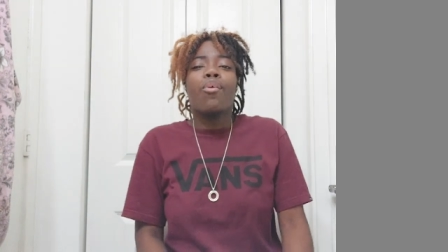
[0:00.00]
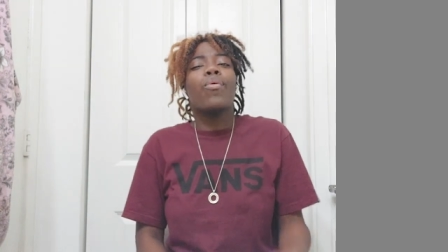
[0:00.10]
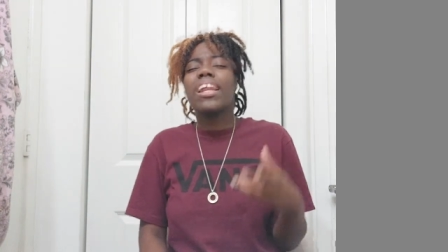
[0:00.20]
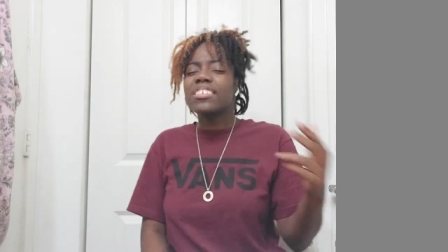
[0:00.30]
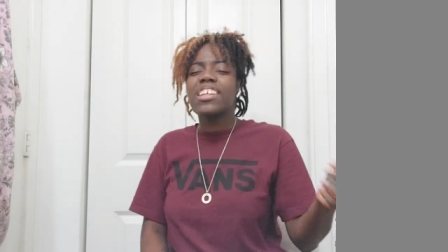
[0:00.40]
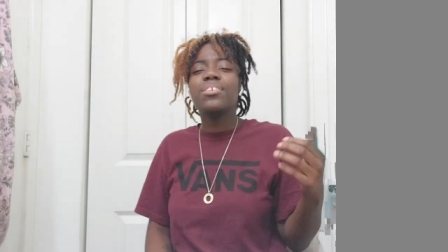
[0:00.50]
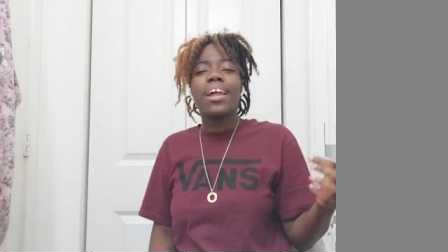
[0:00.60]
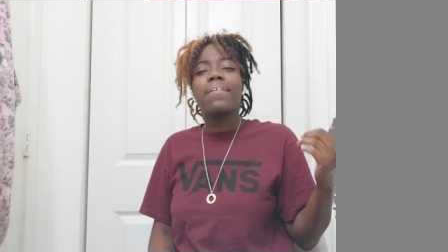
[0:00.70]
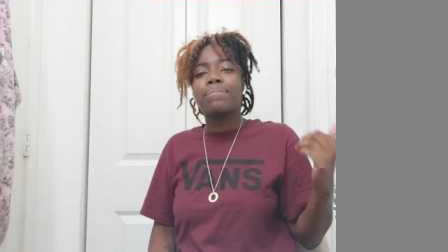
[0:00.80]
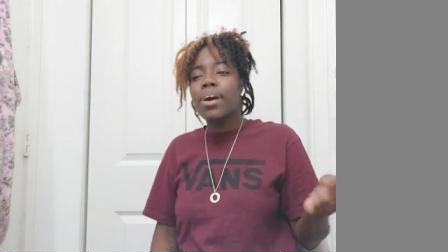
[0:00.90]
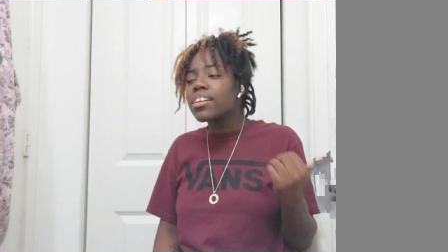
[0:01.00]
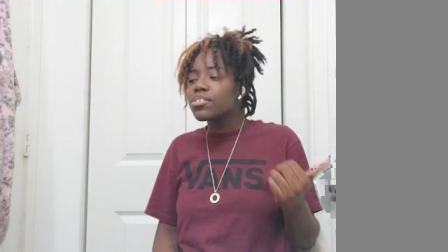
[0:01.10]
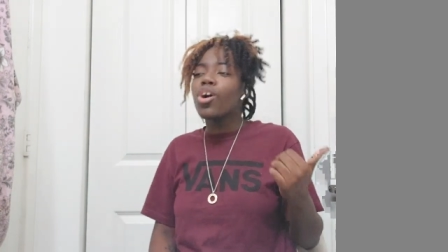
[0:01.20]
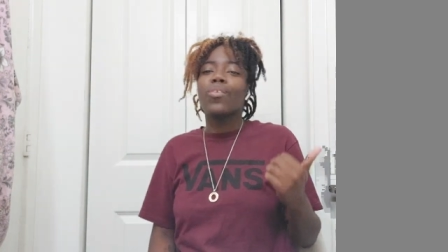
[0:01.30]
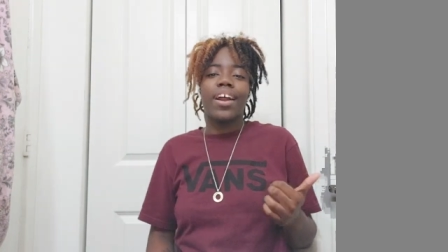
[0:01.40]
what did she do that
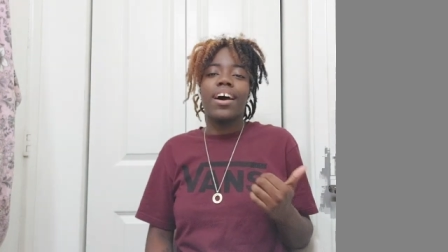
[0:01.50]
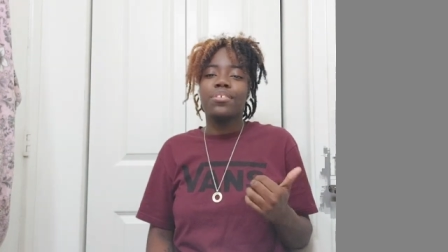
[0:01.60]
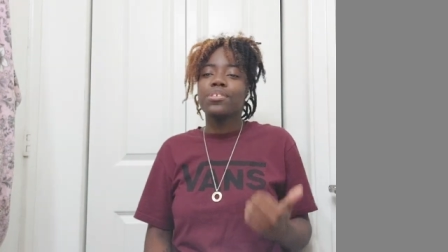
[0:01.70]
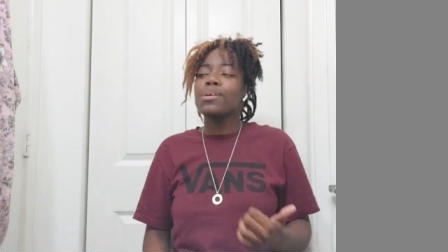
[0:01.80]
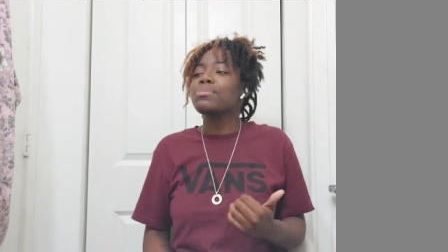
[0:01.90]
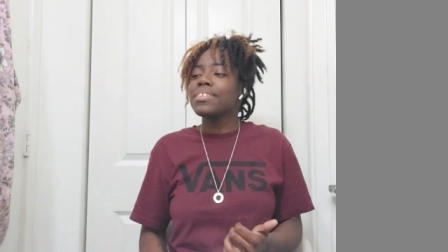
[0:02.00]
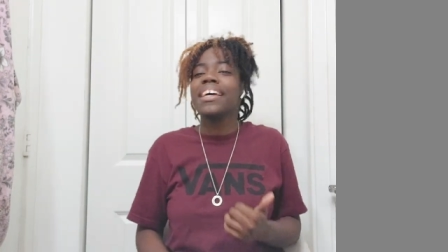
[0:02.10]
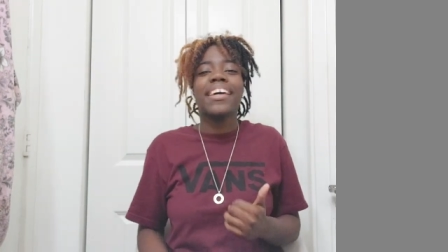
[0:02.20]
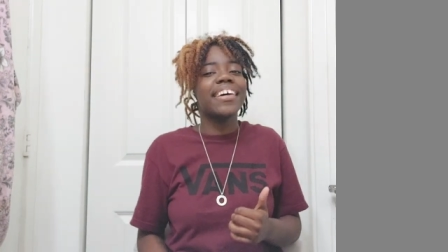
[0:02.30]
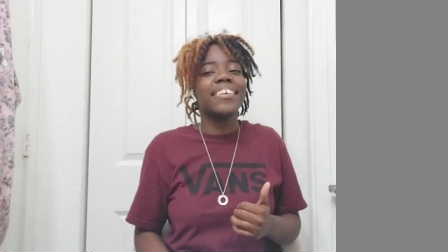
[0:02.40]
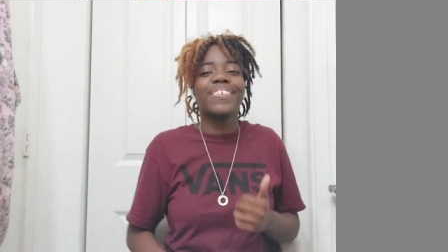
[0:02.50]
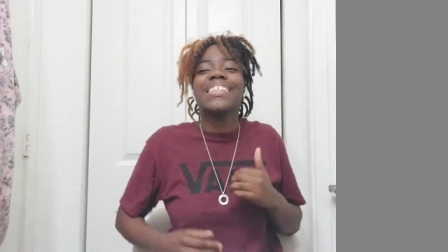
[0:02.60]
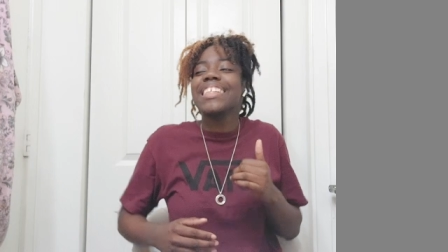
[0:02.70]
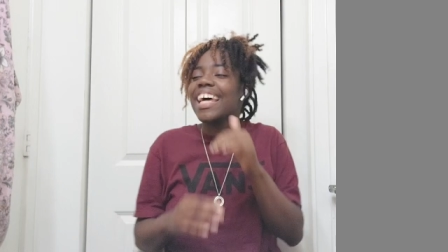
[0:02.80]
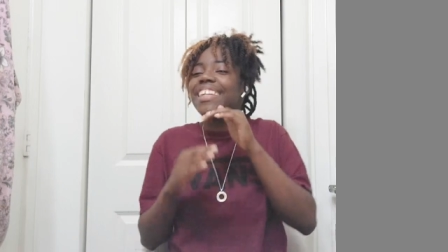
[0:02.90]
first go round? You know what I'm saying?
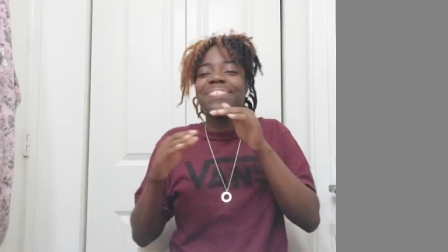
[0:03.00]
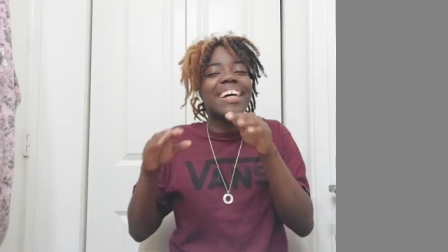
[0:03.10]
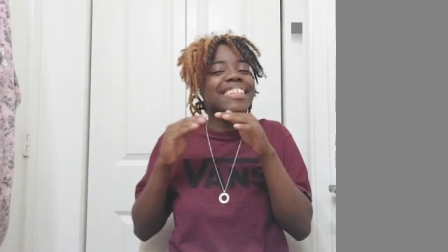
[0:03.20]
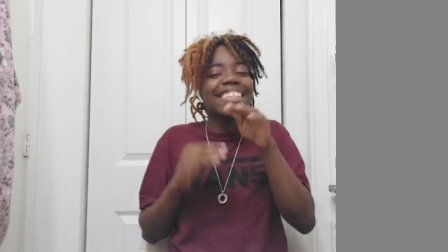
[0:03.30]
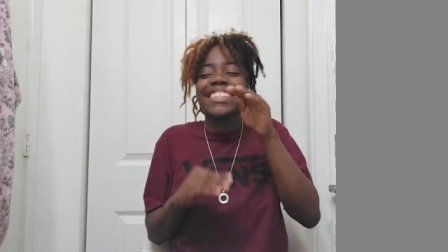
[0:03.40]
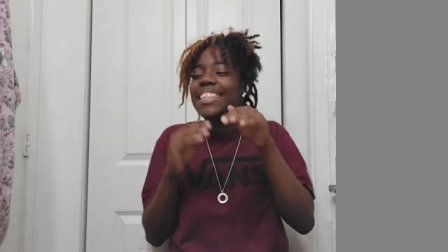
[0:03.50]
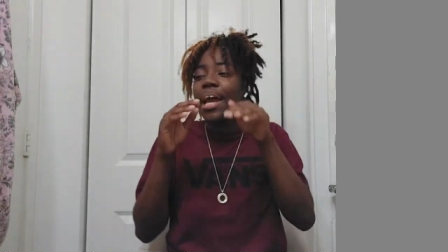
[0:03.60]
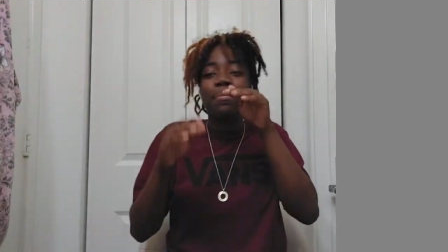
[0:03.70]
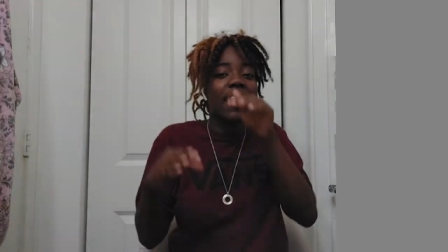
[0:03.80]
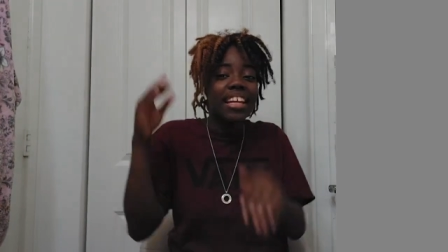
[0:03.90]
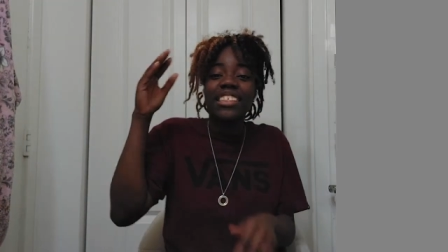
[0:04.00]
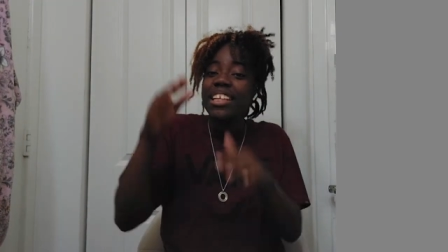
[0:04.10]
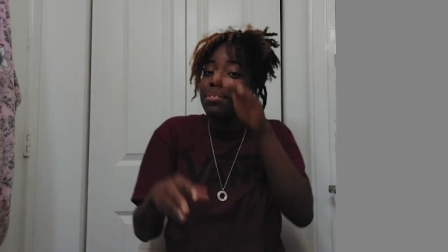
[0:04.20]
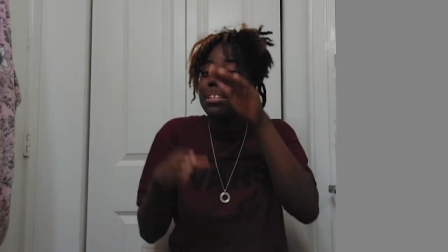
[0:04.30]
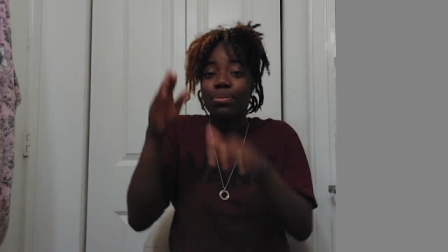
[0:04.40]
Was it like matching the same
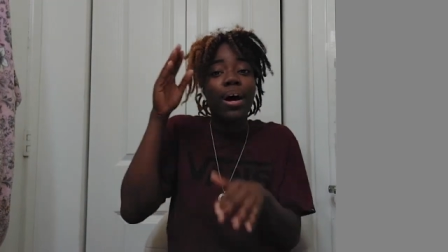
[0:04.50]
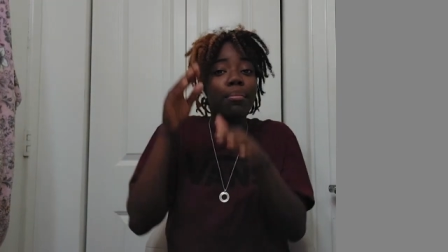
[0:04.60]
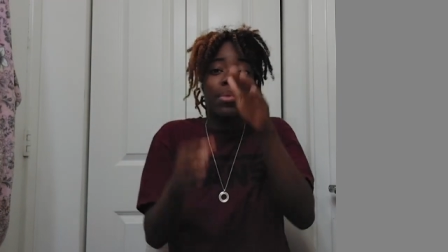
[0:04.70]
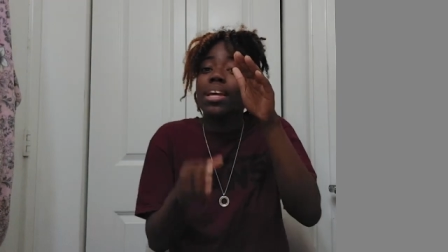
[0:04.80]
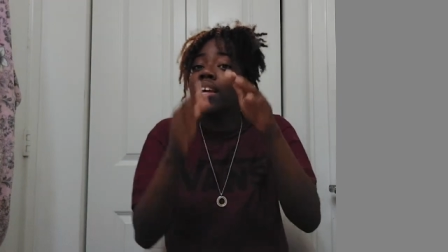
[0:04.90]
energy? Was one...